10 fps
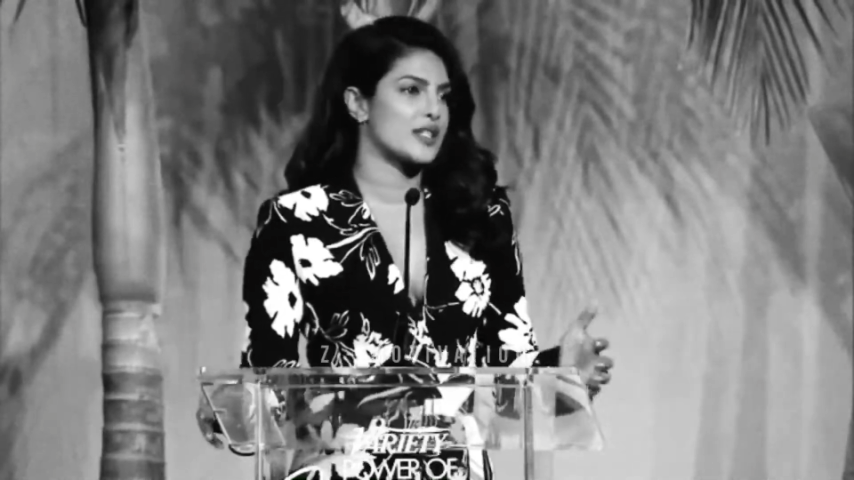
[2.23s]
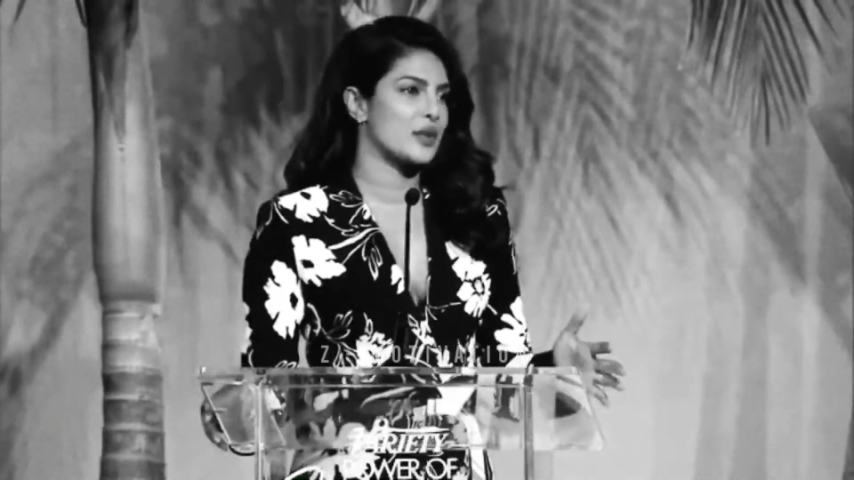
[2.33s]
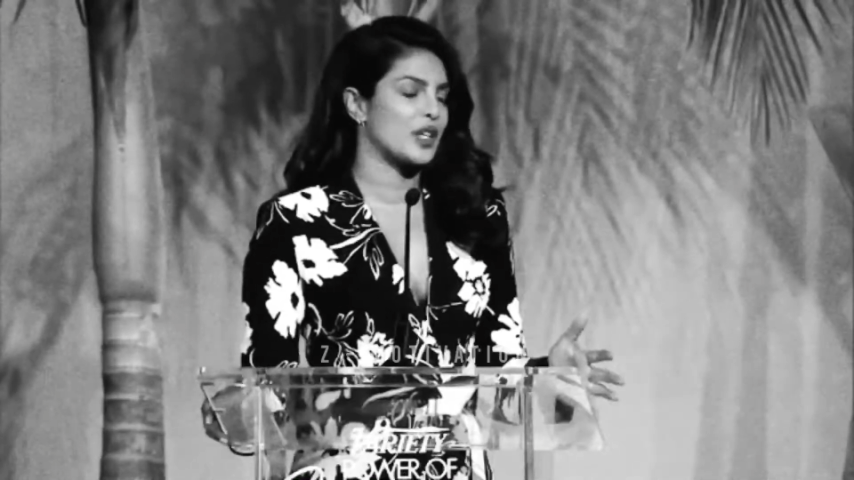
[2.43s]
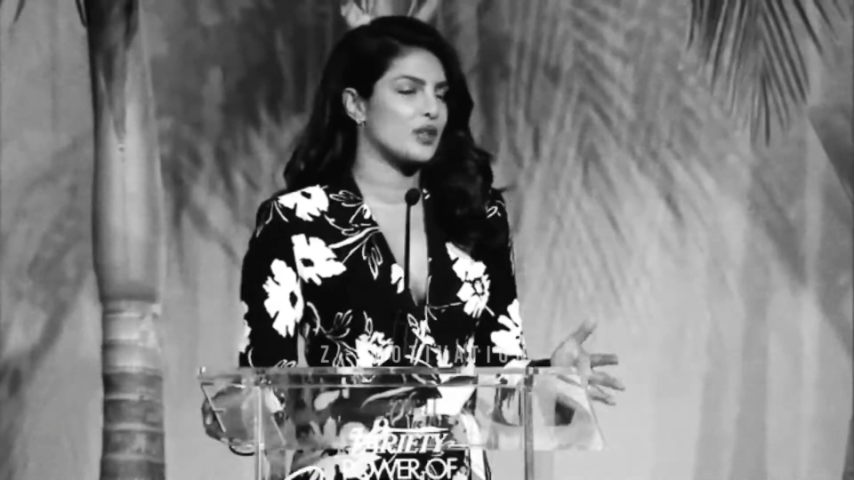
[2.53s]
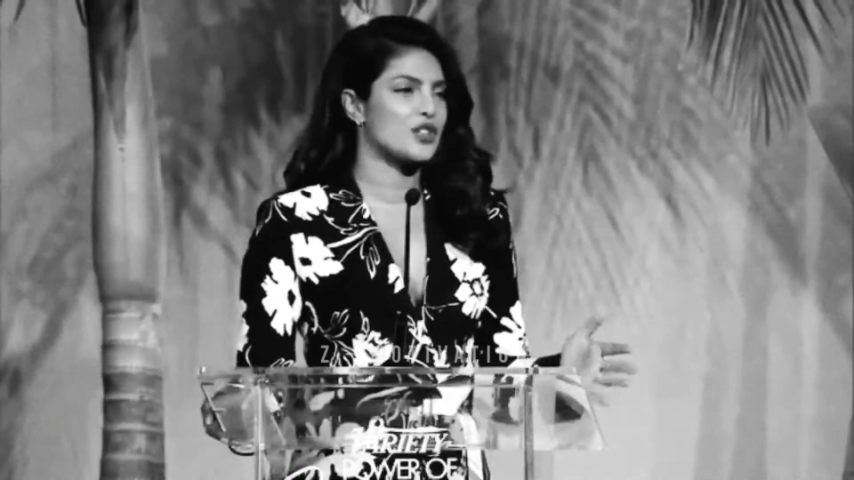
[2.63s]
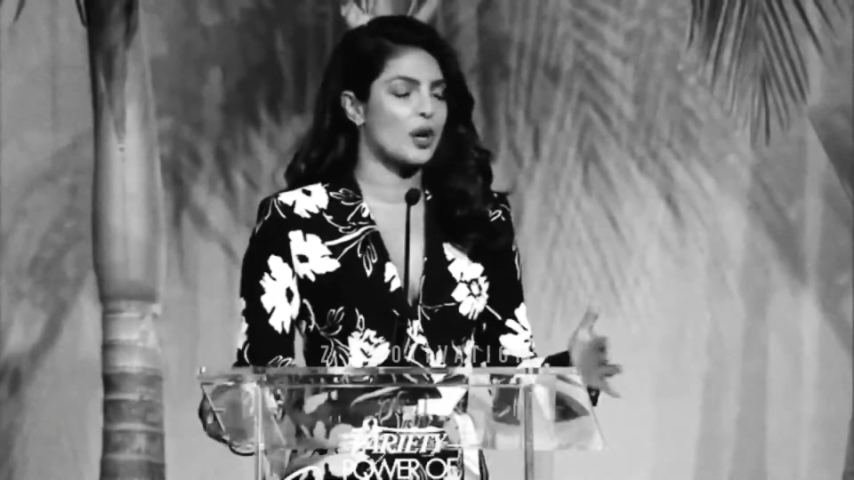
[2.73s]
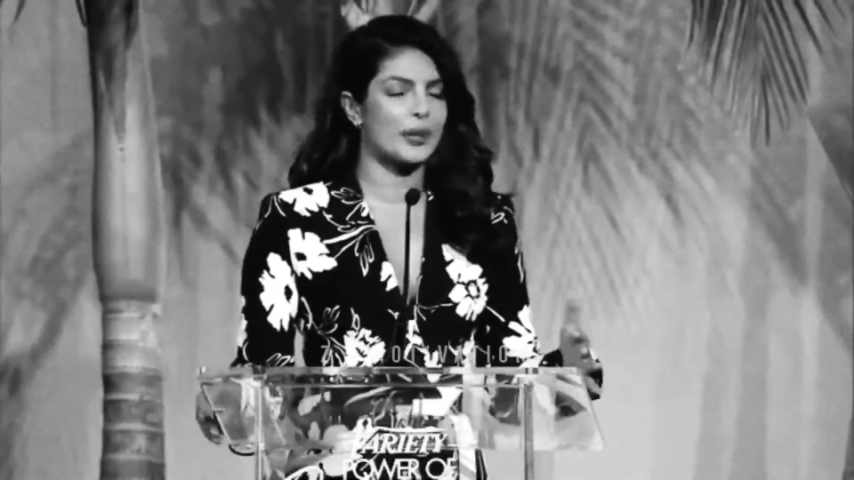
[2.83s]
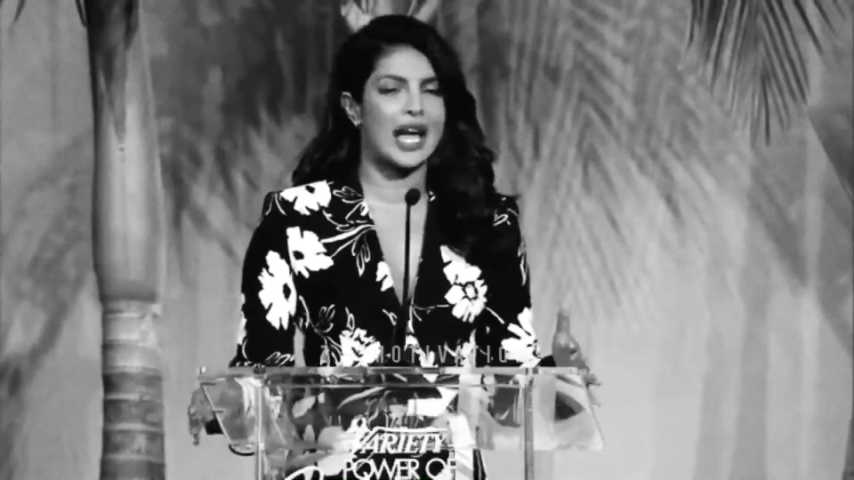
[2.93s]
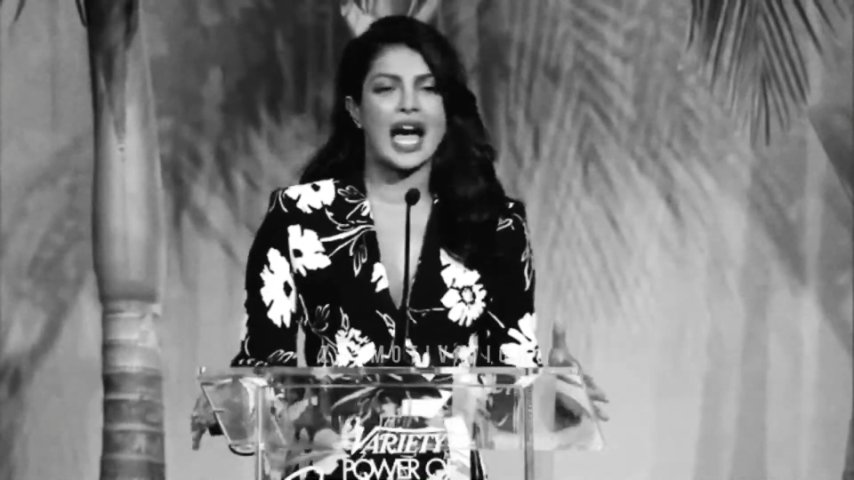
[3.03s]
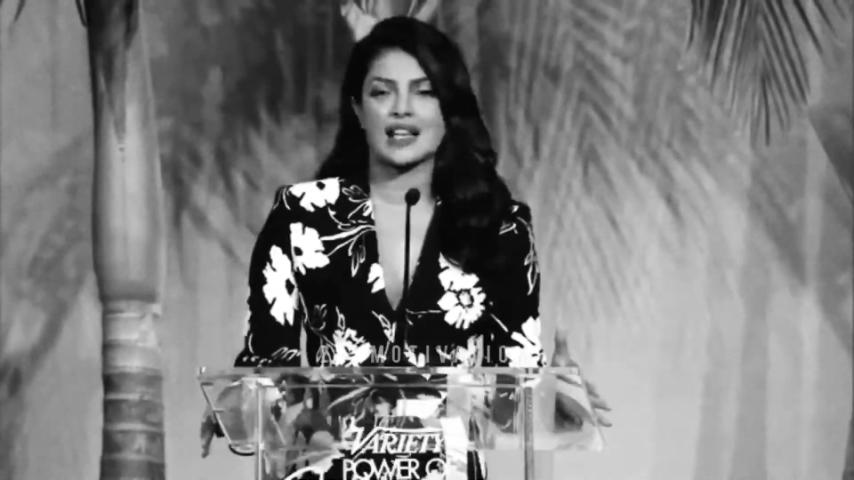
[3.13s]
when you stop and
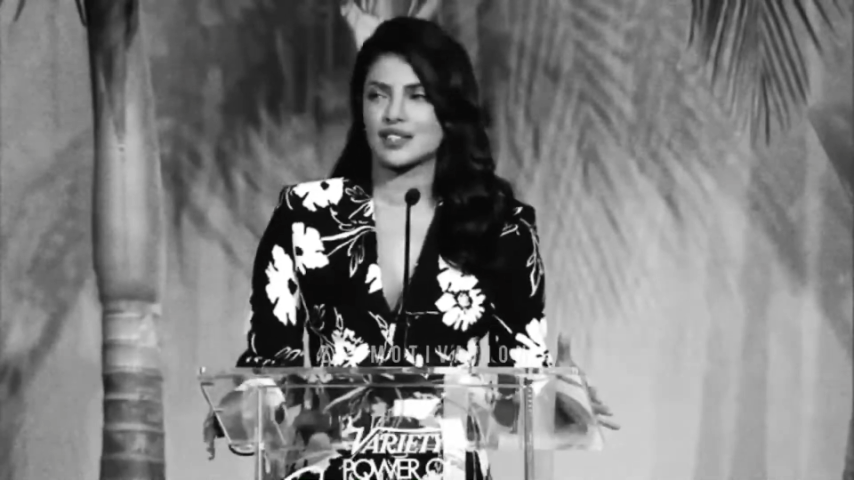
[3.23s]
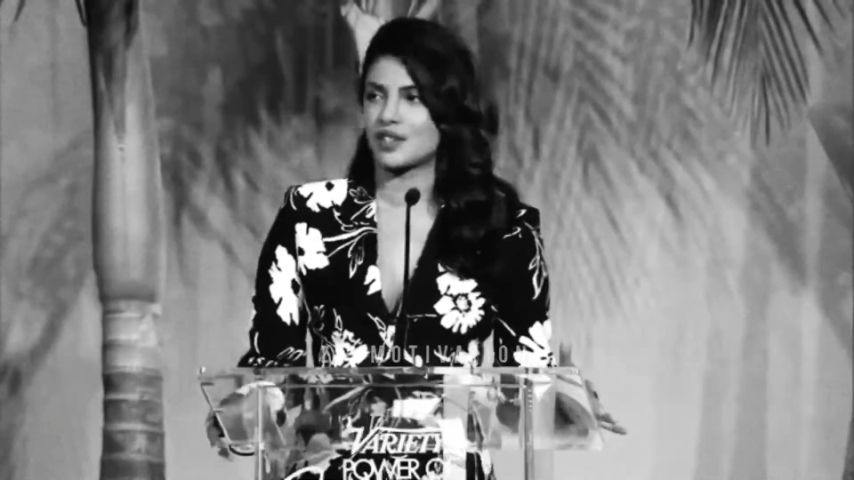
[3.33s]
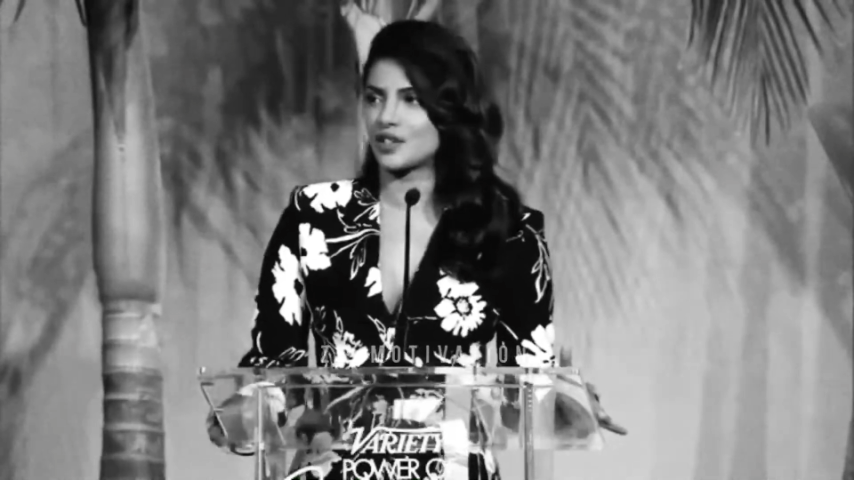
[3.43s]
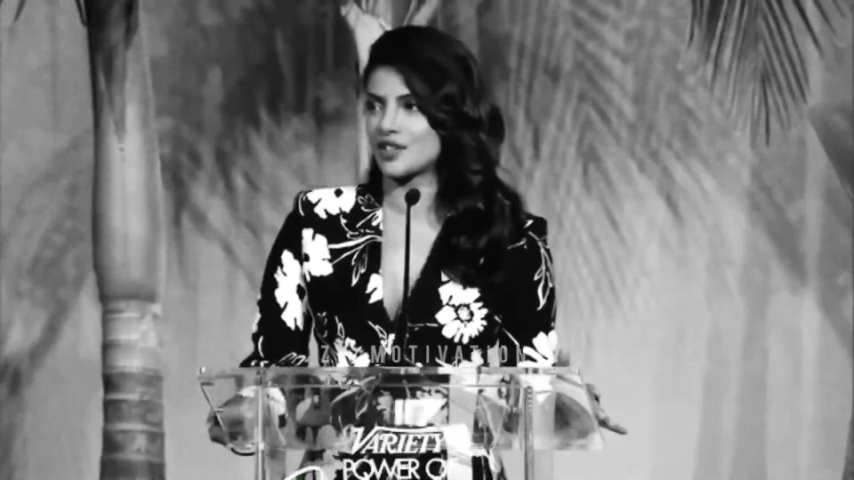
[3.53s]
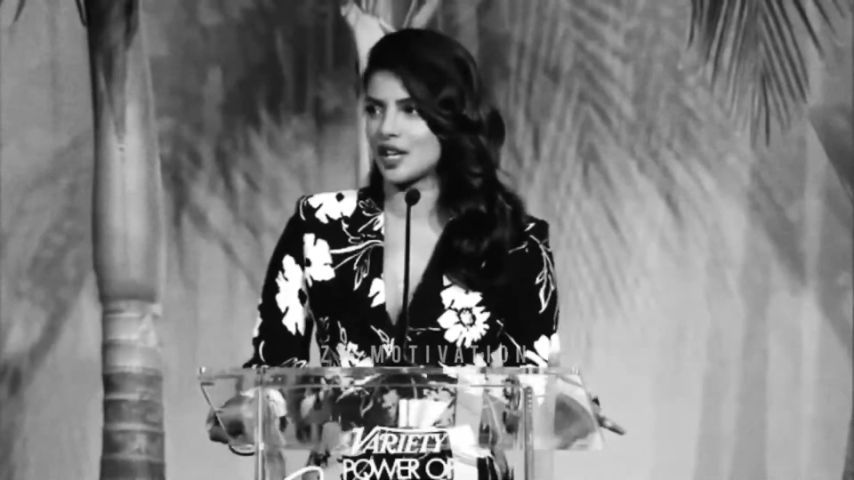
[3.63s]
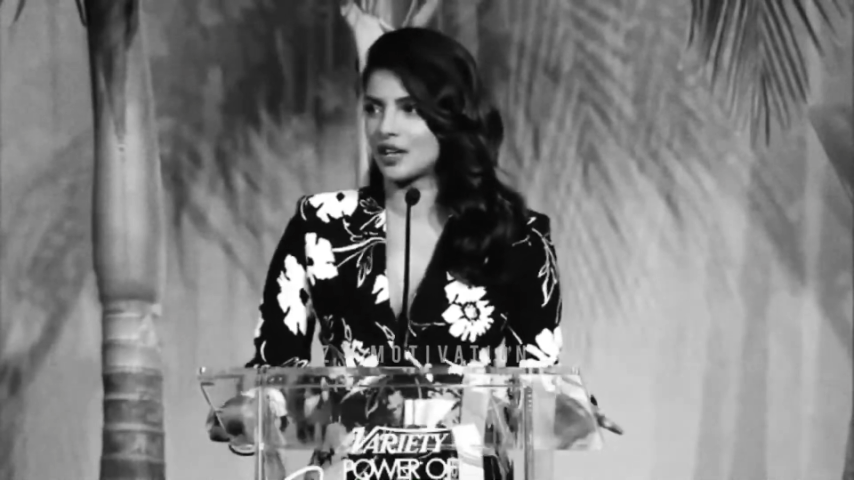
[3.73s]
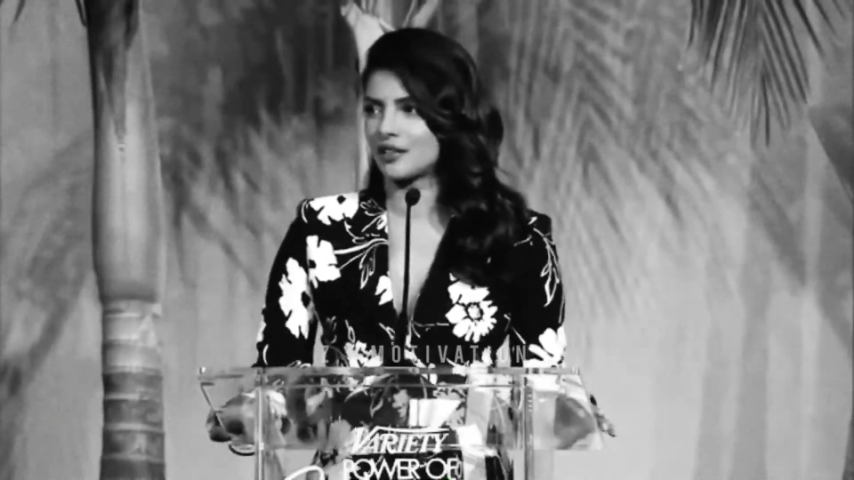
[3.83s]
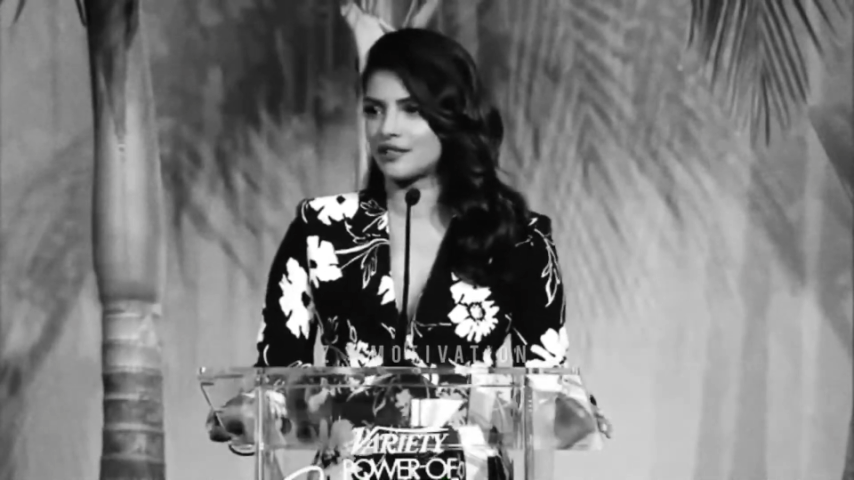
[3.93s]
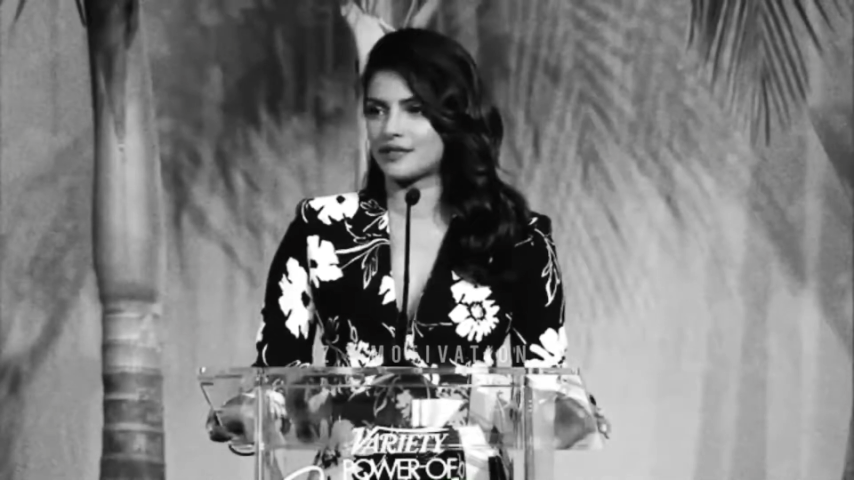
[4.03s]
ask yourself,